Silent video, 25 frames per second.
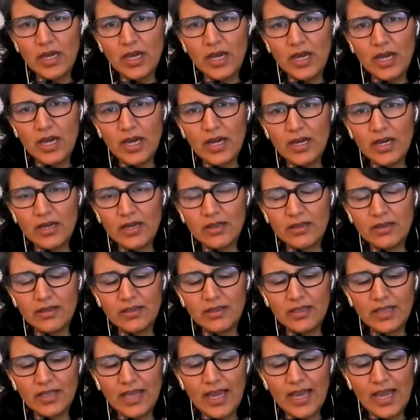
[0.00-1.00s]

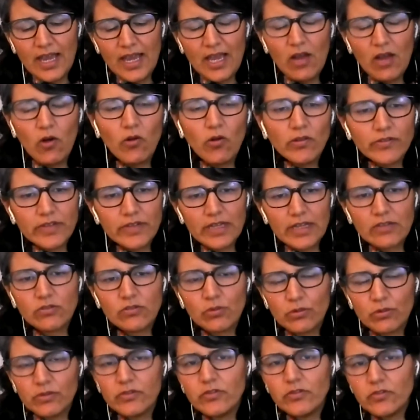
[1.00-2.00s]
All of that
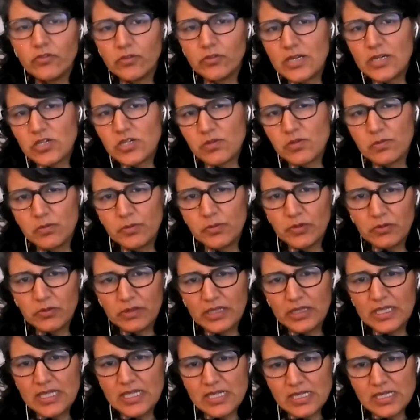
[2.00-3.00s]
sort of information will be
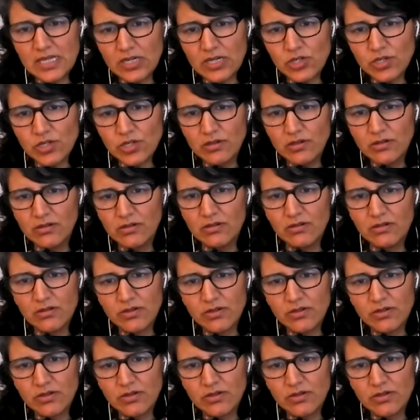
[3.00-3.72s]
really essential